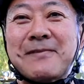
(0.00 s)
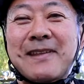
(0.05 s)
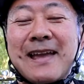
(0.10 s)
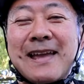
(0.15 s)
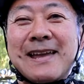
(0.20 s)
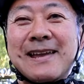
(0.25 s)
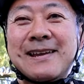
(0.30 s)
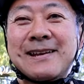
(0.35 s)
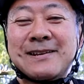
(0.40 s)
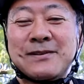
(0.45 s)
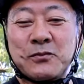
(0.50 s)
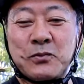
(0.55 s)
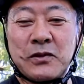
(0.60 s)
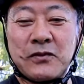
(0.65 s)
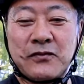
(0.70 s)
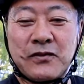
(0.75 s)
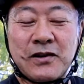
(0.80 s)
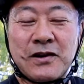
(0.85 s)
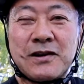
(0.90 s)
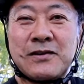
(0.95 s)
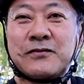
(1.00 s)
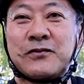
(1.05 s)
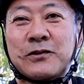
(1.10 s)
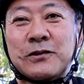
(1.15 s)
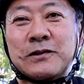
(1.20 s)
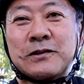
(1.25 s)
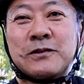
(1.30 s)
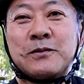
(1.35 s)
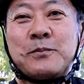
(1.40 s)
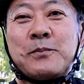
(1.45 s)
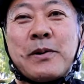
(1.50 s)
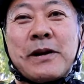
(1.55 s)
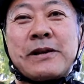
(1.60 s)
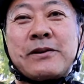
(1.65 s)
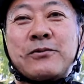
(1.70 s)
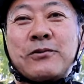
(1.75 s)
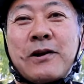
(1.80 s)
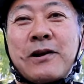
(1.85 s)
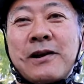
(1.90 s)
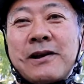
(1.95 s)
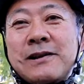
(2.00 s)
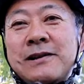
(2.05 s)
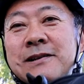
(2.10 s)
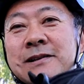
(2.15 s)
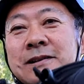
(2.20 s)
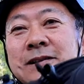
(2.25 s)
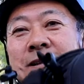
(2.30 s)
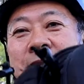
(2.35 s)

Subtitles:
and we've gone for a little bike ride, and